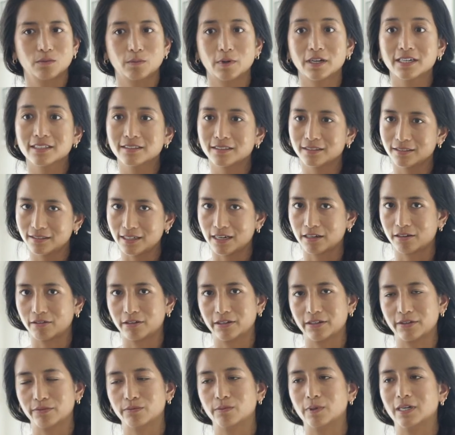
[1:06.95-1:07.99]

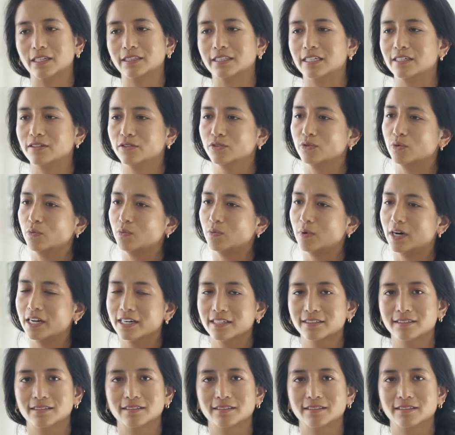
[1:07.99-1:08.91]
integrative wellness, what